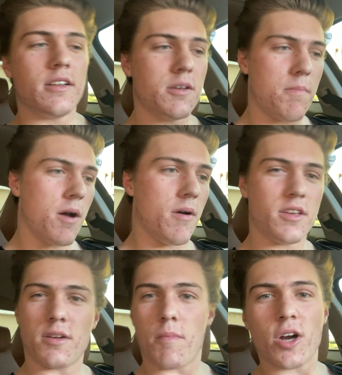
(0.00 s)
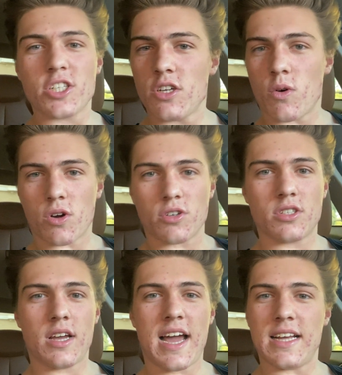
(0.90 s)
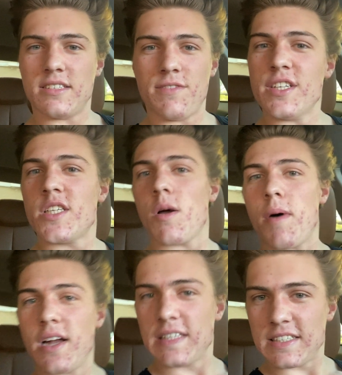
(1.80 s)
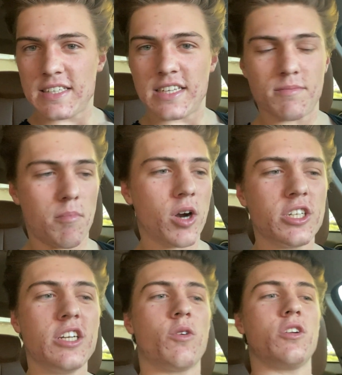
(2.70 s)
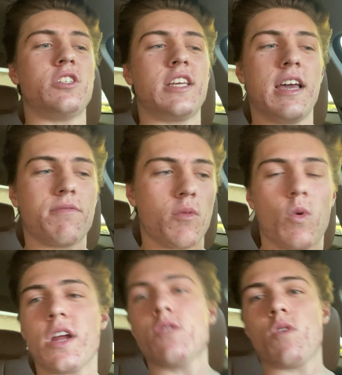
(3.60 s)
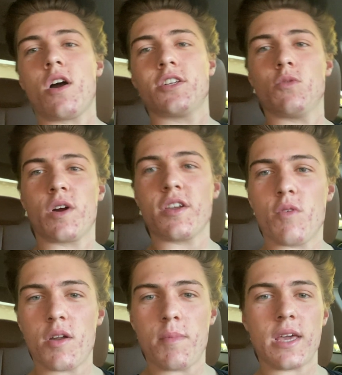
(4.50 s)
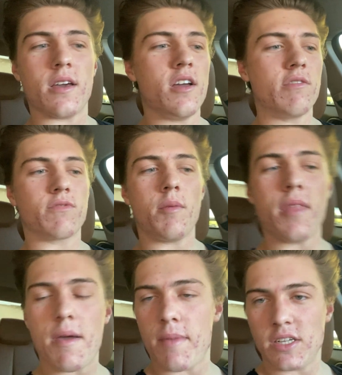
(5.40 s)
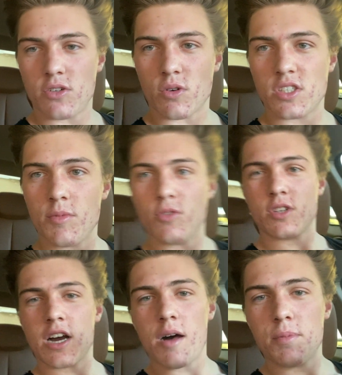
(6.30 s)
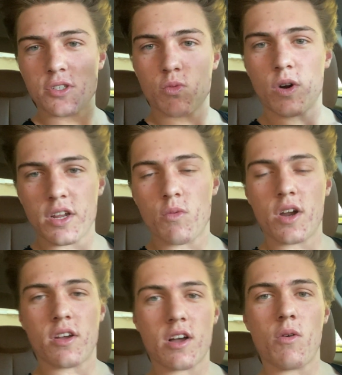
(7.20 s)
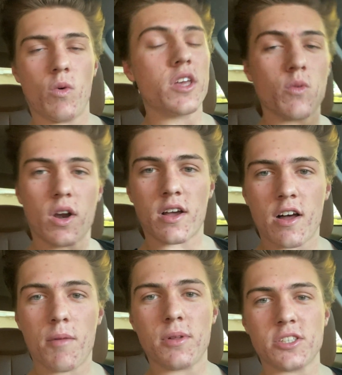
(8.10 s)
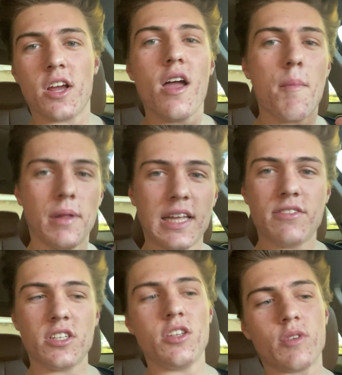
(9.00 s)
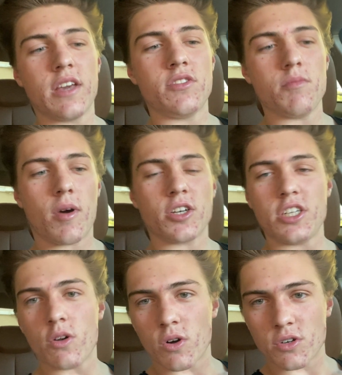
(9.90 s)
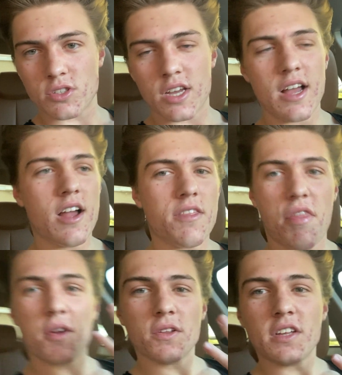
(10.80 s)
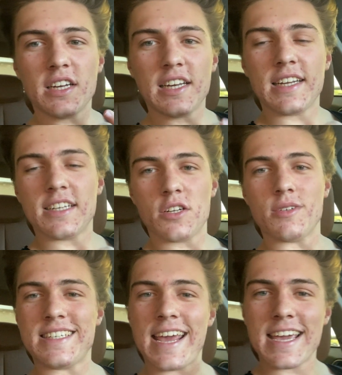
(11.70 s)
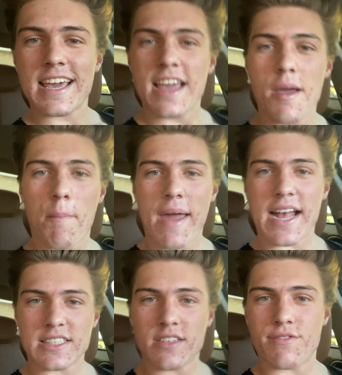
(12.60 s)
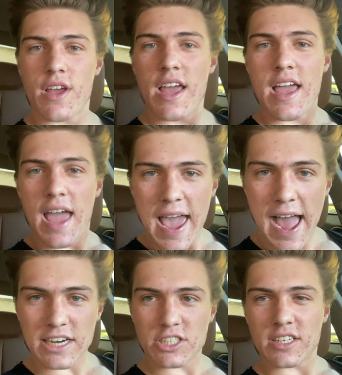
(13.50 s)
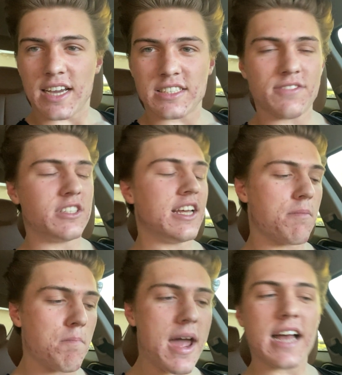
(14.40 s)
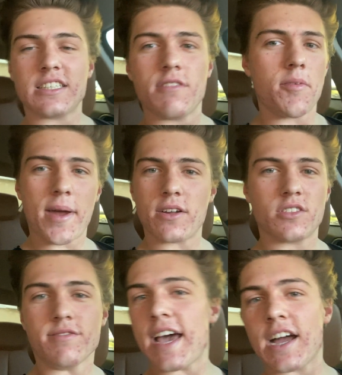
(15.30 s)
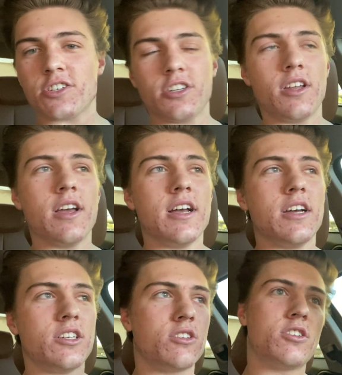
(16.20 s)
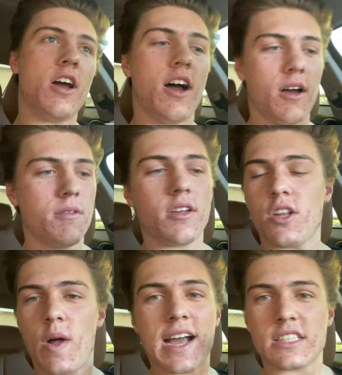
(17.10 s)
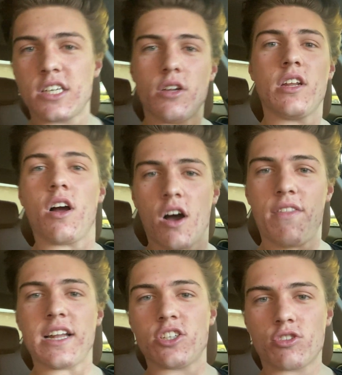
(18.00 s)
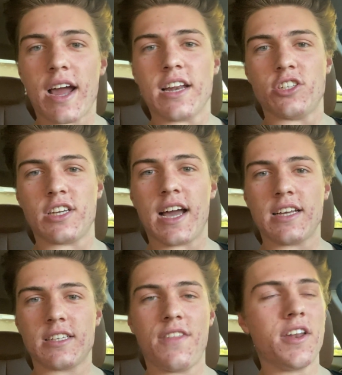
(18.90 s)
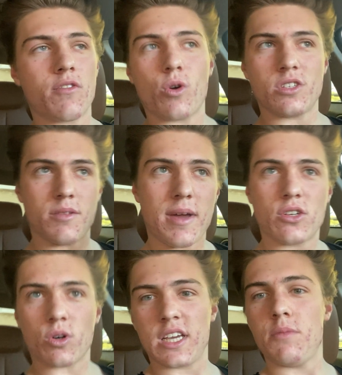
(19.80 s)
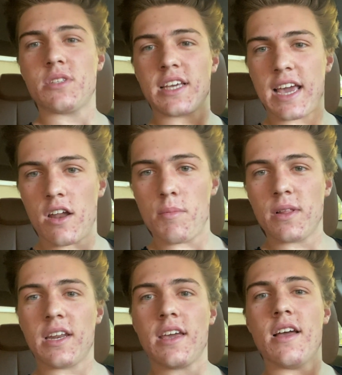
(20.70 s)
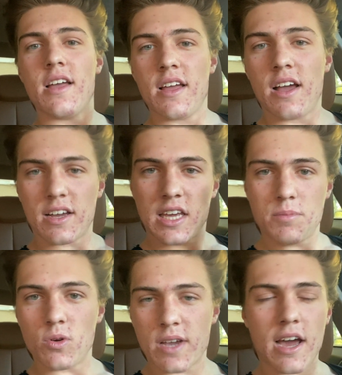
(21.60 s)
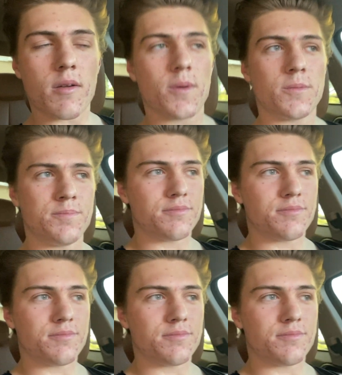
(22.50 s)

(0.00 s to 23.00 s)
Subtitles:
to your marching orders, as Vince Del Monte says, marching orders to get from where you are to where you want to be from that mentor, someone who's accomplished what you want to accomplish, believes in you, gives you marching orders. The third thing you need to do is take massive action, guys. You have to take massive amounts of action, executing on that strategy, guys. And then, of course, the mentor keeps the accountability, keeps you accountable.